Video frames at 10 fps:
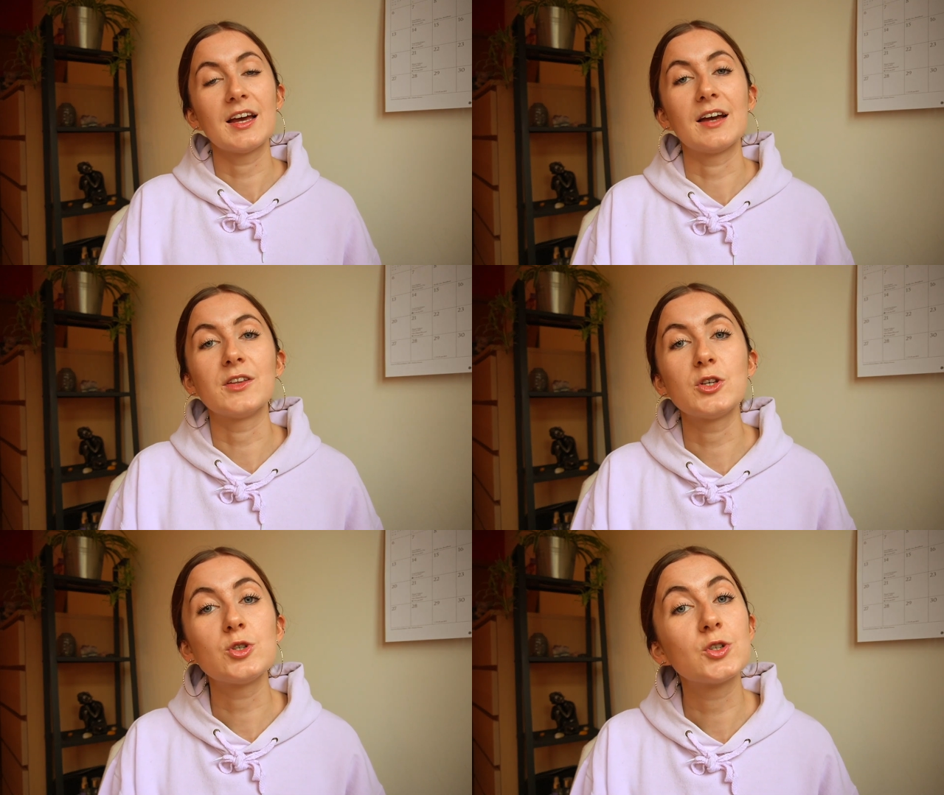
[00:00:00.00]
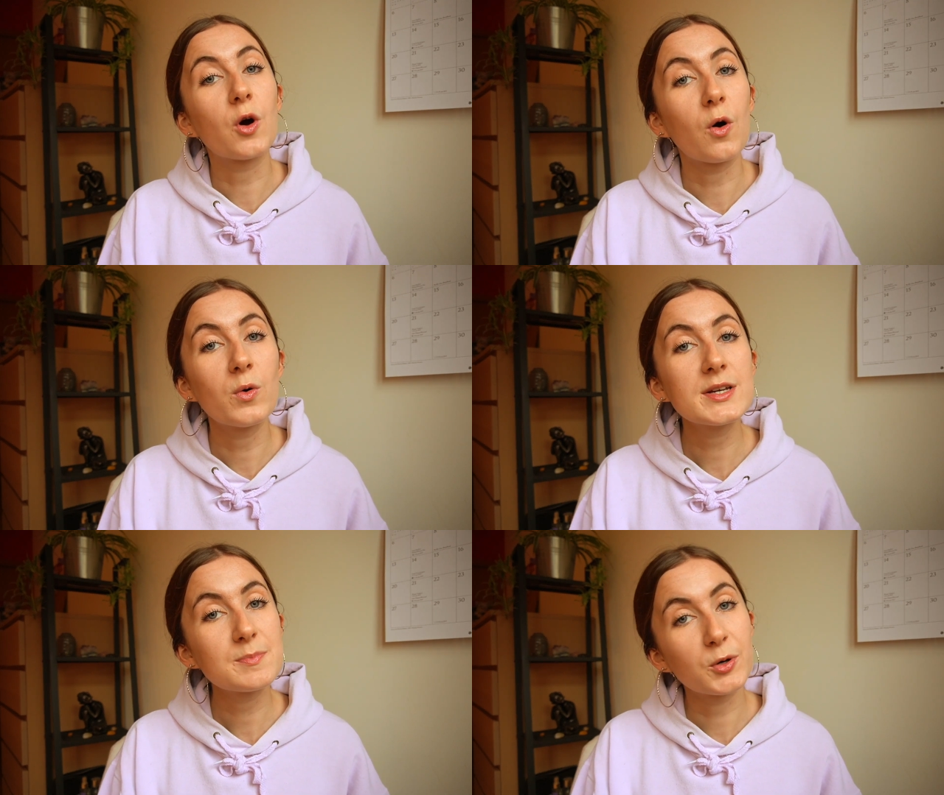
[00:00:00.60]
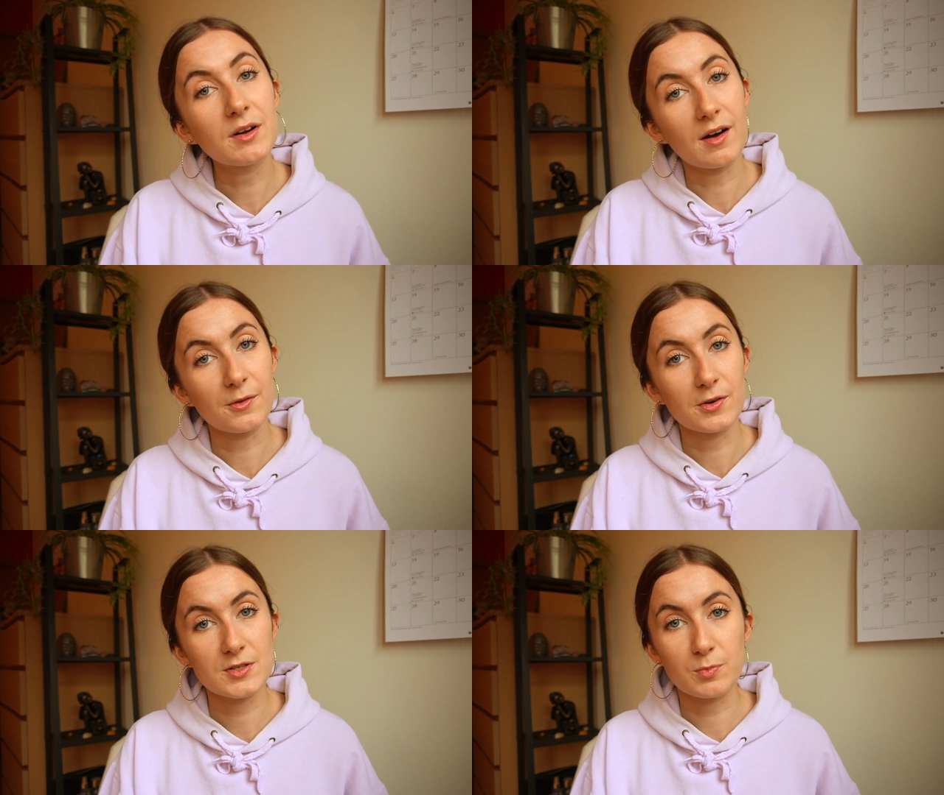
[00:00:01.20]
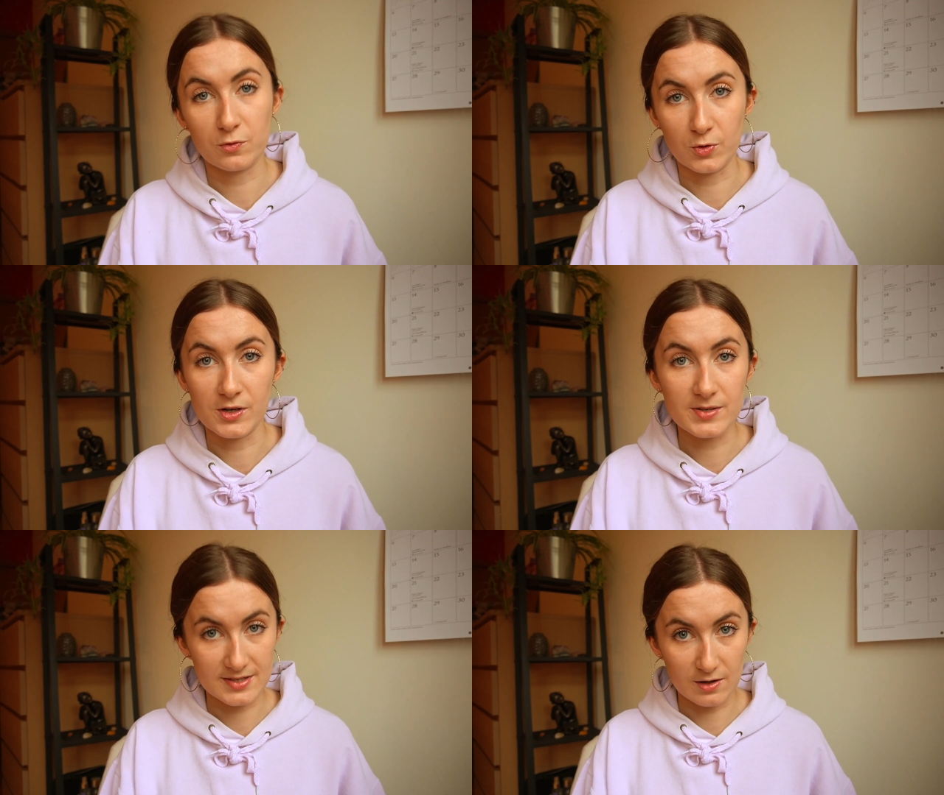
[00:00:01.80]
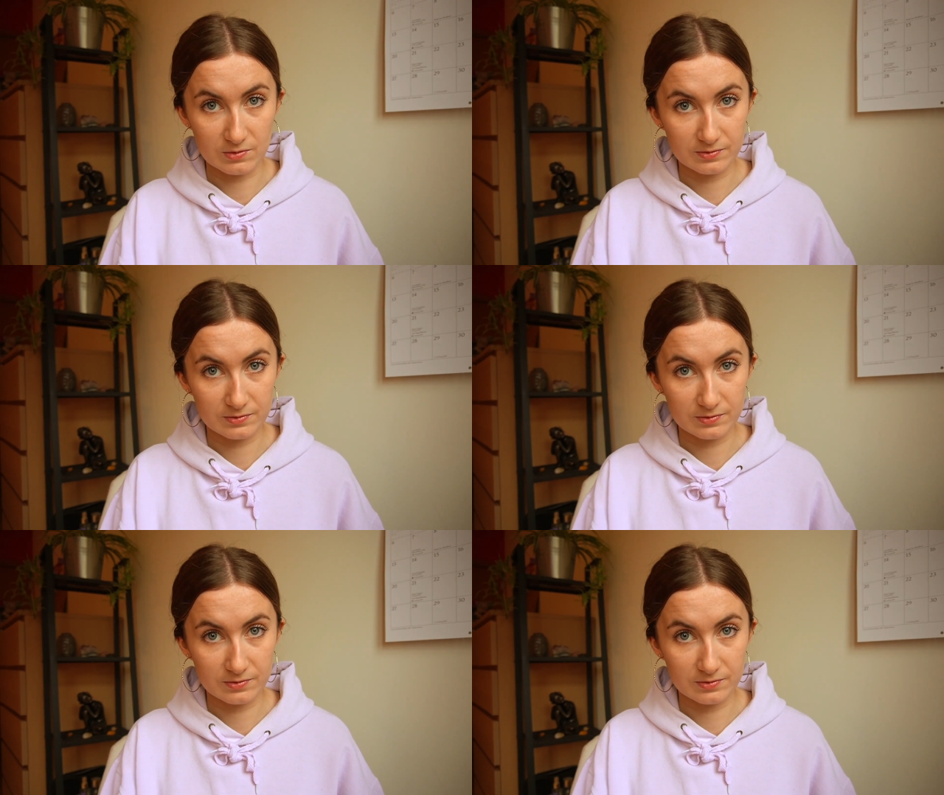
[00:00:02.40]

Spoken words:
and that you should always put others before yourself.